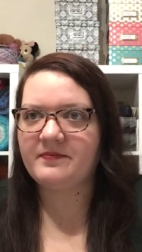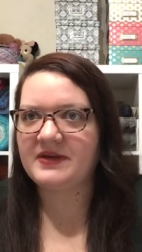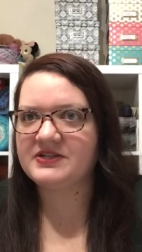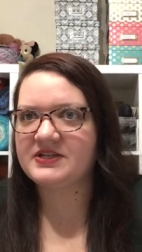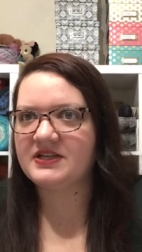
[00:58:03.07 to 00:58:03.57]

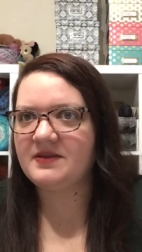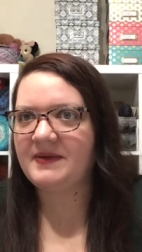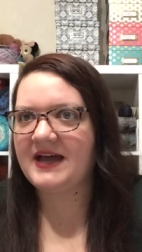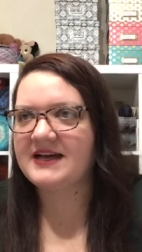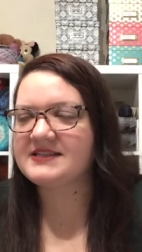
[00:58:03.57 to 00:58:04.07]
mentioned in the
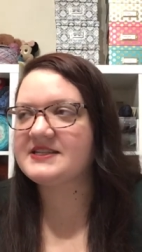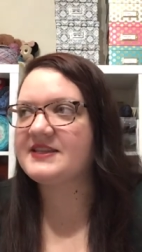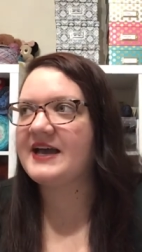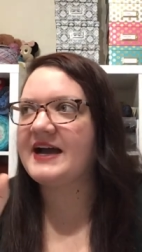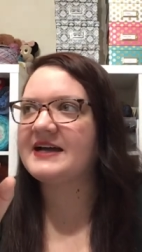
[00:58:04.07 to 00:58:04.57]
past
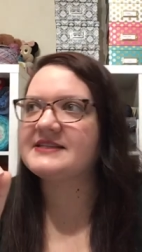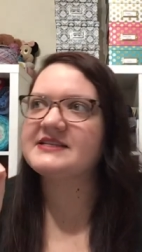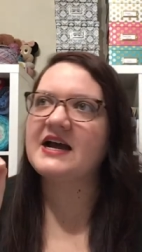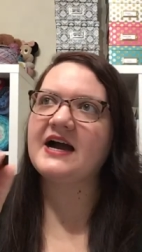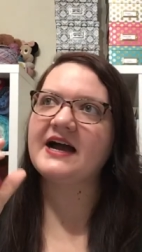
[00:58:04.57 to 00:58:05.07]
that
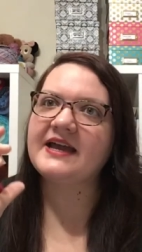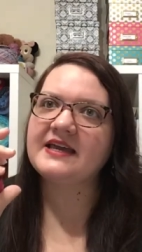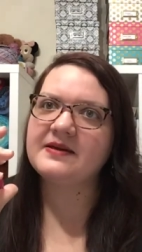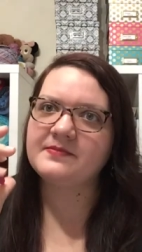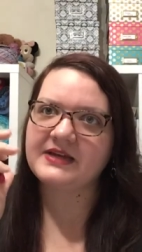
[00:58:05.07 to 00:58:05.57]
I
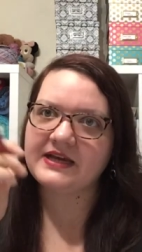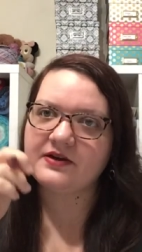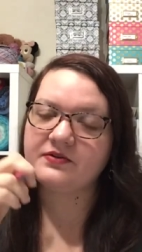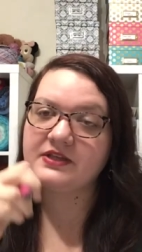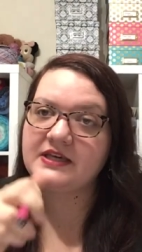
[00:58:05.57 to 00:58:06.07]
am
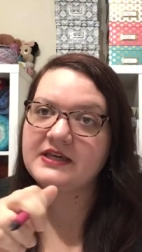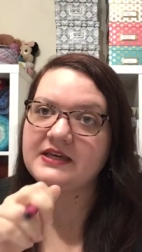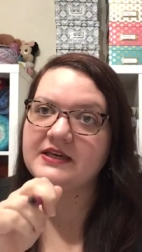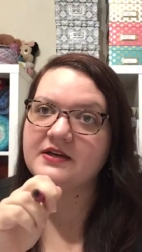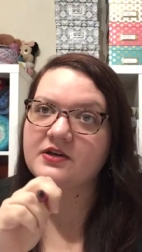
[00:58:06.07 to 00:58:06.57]
now
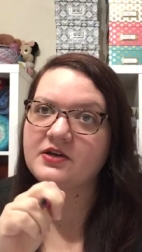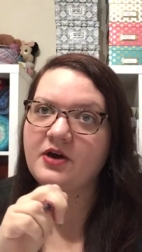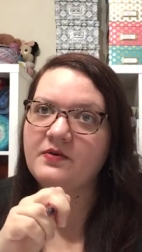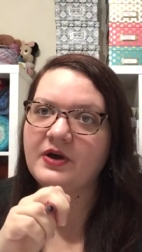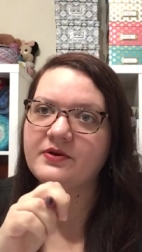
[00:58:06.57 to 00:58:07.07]
the
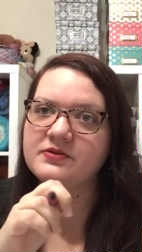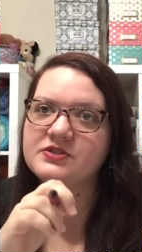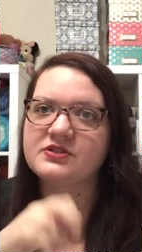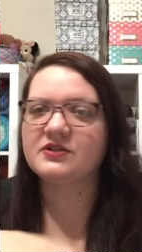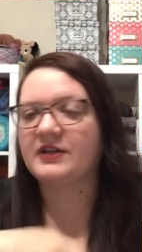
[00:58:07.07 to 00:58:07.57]
co-host,
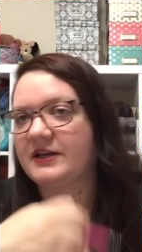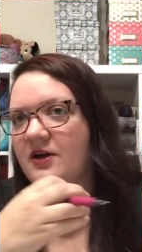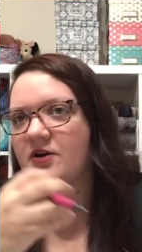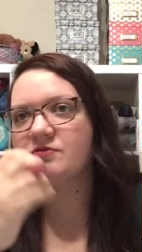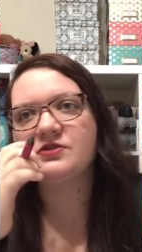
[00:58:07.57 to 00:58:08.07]
like
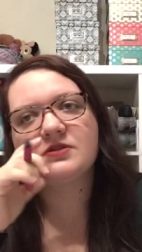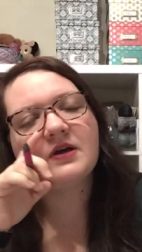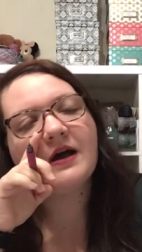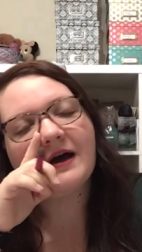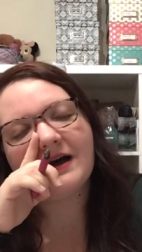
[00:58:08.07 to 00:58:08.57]
host,
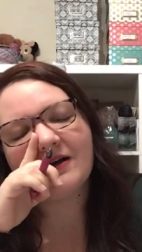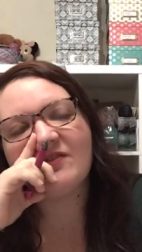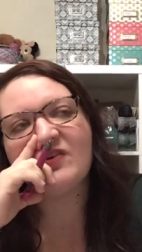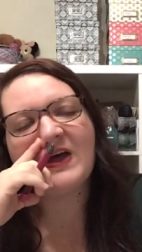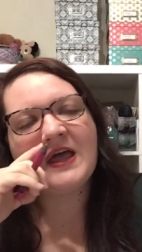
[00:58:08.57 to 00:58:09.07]
of